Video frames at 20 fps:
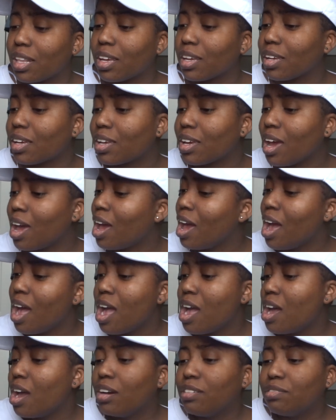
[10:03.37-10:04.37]
like
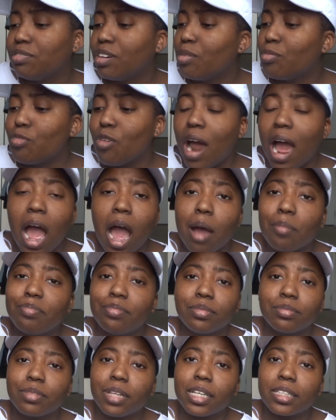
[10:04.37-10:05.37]
from rap,
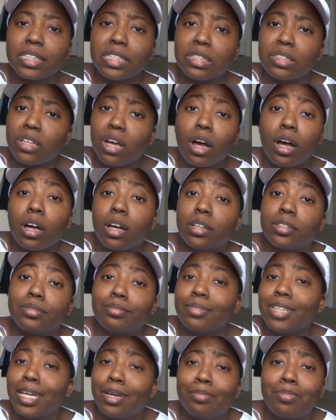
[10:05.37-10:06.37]
like you saw,
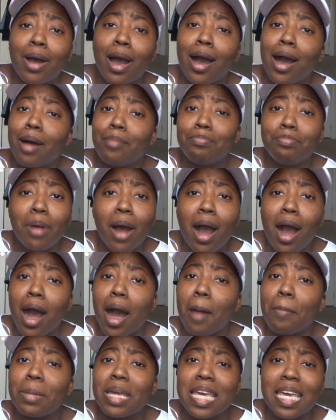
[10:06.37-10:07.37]
hip hop,
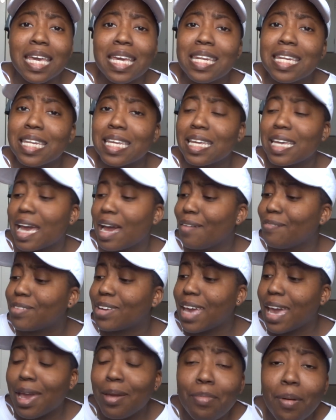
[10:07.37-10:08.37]
pop, indie. I have
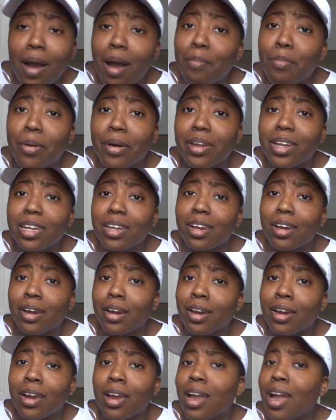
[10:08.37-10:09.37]
K-pop on
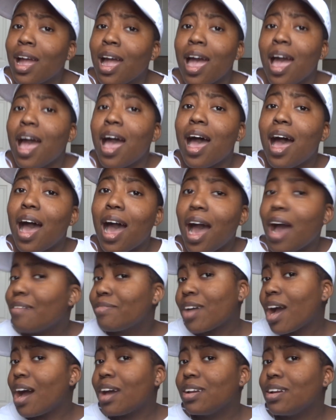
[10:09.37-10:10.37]
here.
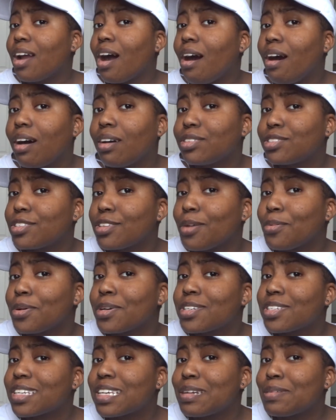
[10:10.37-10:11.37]
I've got it all, so
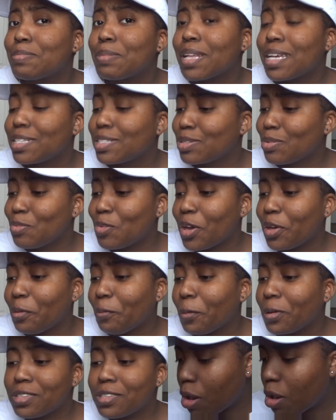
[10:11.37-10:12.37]
we're just gonna play some
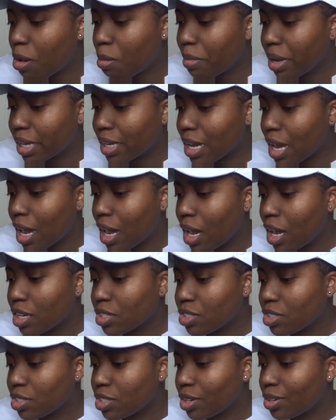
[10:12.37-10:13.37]
random Oh my
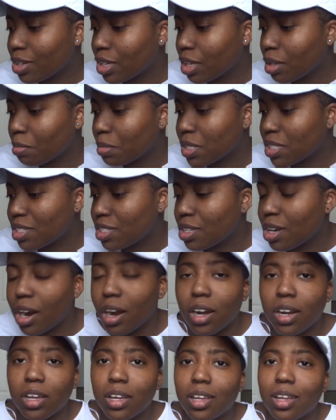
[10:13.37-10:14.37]
gosh, don't get me
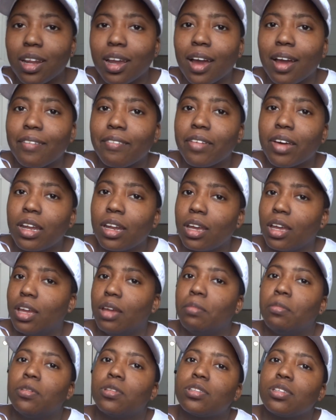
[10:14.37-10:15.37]
started. I found a
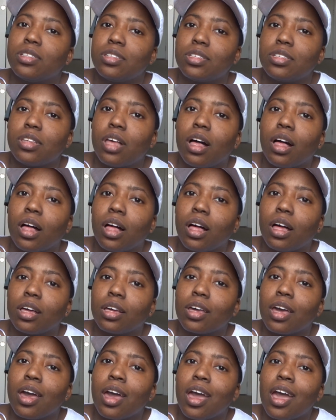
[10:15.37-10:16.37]
Hamilton
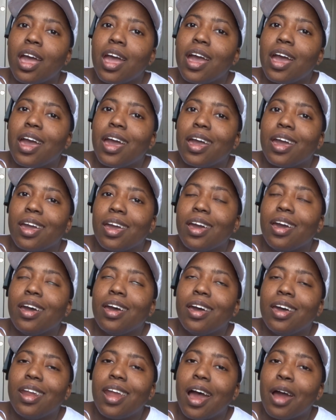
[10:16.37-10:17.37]
song,
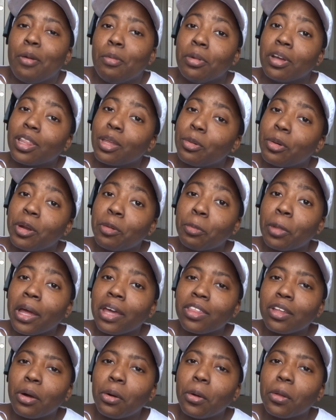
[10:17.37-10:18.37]
and I really want to
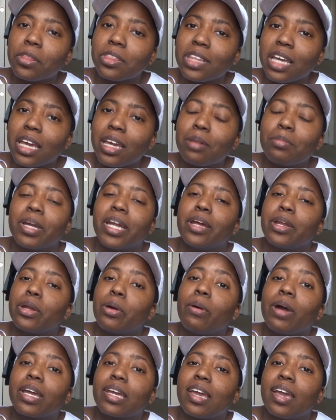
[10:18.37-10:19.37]
play the whole thing, but I
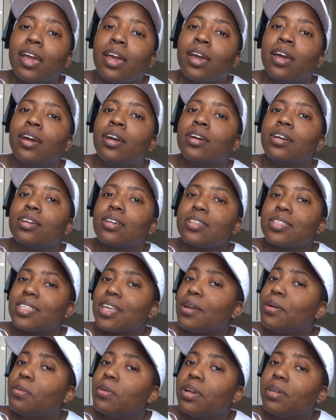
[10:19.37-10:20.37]
know I can't, because
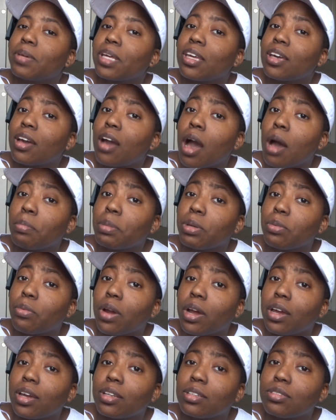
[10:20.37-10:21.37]
I don't want to get
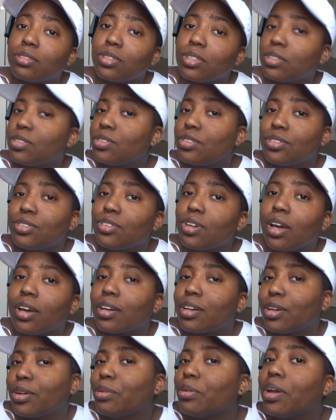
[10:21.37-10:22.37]
copyright
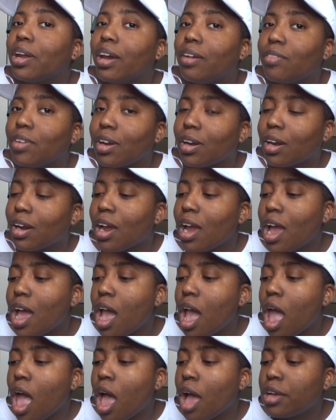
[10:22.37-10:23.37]
struck or whatever.
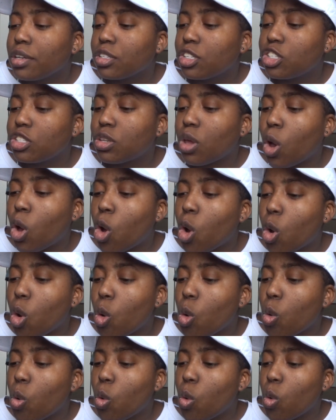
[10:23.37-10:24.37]

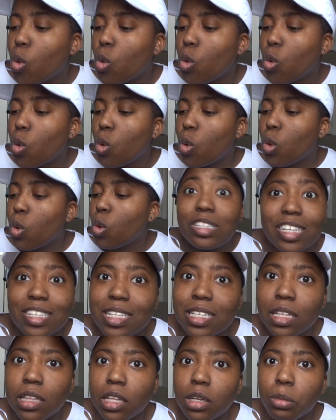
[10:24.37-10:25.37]
So,
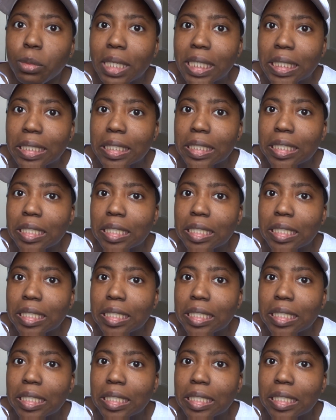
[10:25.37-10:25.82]
just a little bit.